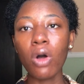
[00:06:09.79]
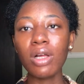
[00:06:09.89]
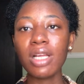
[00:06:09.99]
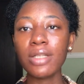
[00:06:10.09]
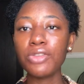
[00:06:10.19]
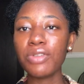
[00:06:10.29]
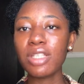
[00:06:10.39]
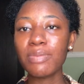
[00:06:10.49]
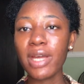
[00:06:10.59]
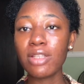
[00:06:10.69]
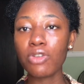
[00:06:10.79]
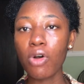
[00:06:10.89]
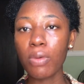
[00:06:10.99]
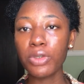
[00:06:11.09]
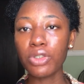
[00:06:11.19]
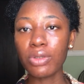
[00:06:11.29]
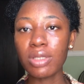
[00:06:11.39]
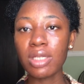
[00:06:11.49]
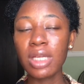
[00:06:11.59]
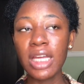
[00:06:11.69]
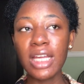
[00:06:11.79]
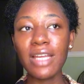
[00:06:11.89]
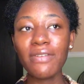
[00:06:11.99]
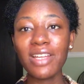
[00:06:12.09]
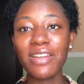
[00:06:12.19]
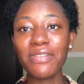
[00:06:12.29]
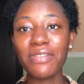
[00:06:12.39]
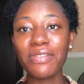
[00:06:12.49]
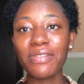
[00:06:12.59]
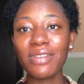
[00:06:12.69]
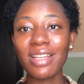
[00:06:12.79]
other treatment options, even if